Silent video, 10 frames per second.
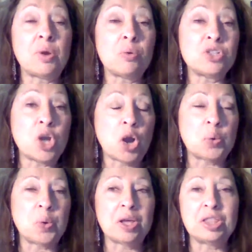throat
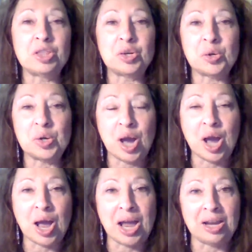chakra, third
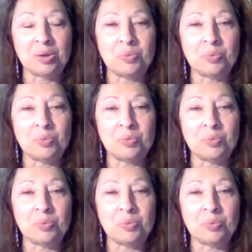eye,